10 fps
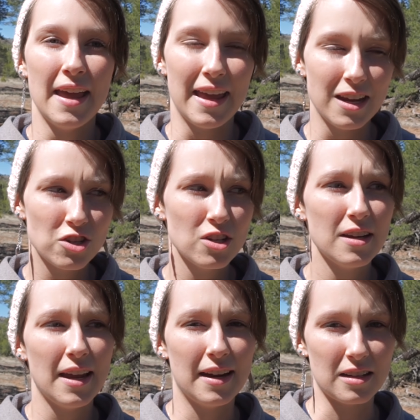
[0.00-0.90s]

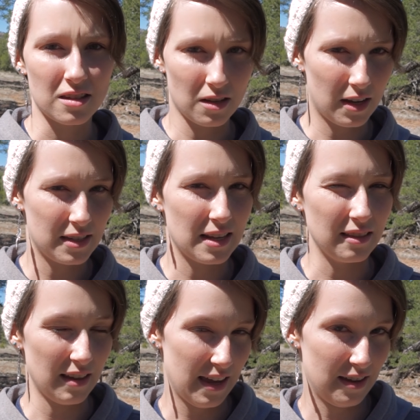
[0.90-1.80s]
ancient Anasazi
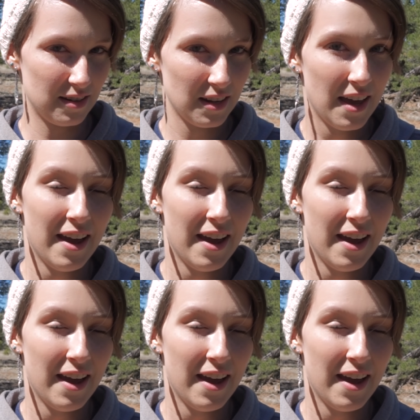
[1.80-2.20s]
land.